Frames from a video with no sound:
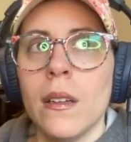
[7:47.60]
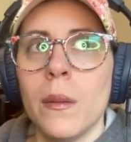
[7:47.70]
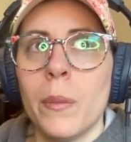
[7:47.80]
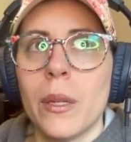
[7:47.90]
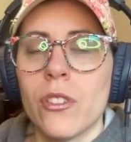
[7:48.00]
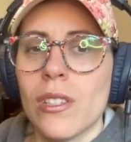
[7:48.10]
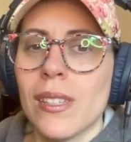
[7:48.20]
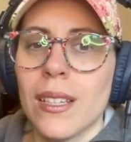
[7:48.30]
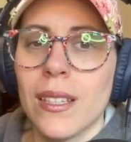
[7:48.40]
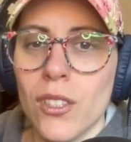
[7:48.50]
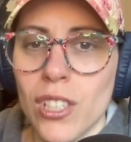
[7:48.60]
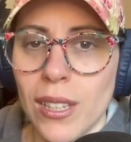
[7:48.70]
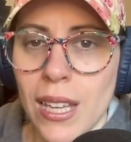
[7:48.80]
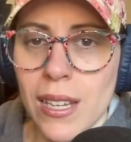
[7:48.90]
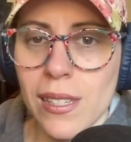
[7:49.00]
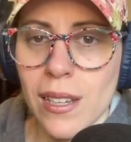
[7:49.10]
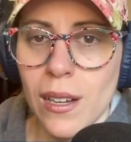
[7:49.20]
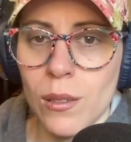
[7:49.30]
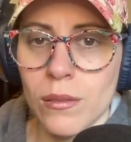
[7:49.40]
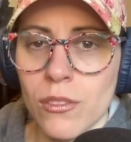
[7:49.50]
But it was just like, could you let us
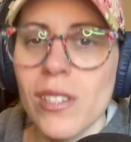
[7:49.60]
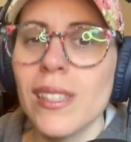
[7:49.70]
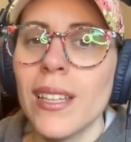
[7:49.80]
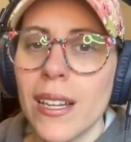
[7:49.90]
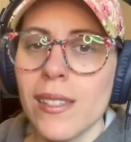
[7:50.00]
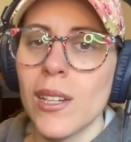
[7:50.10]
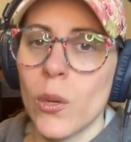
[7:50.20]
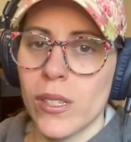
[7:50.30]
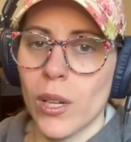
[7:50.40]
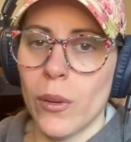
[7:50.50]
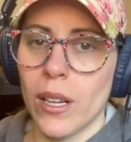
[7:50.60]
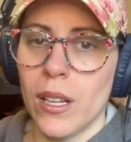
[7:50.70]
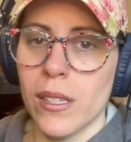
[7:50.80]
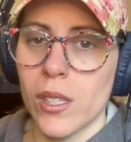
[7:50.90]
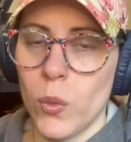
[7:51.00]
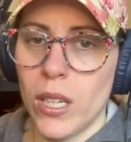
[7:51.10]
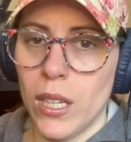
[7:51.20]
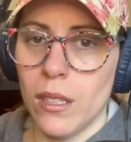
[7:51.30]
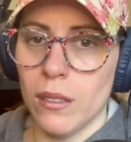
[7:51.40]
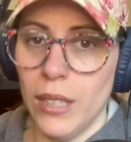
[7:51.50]
know? Just let us know what's going on so we
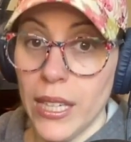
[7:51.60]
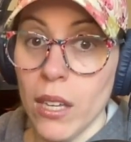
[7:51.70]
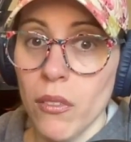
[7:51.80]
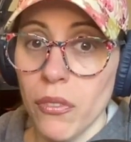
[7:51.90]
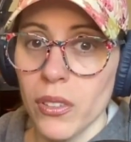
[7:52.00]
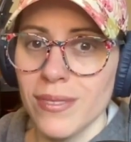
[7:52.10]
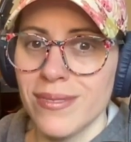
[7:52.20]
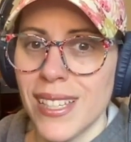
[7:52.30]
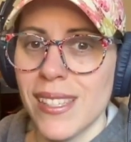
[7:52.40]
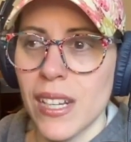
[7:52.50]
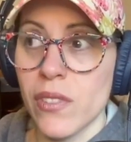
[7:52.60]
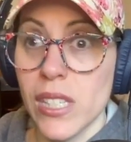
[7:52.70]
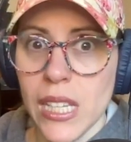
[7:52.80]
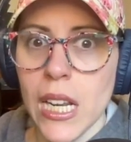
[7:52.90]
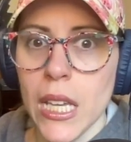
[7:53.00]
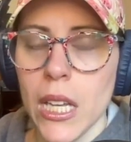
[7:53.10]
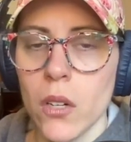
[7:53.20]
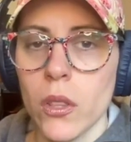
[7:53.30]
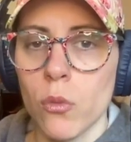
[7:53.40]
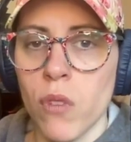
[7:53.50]
can leave instead of sitting here
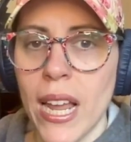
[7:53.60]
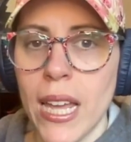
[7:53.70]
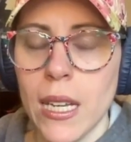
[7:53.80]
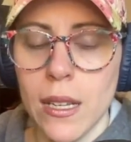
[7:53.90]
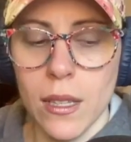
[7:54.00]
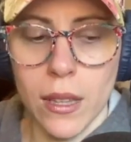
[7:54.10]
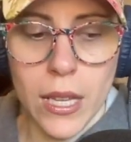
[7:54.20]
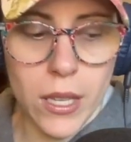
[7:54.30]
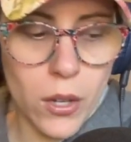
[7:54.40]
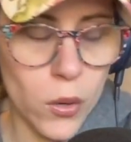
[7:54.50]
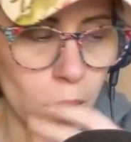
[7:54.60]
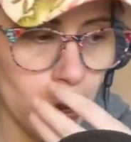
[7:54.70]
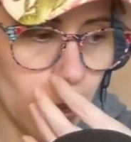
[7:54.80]
in the rain. Thank you.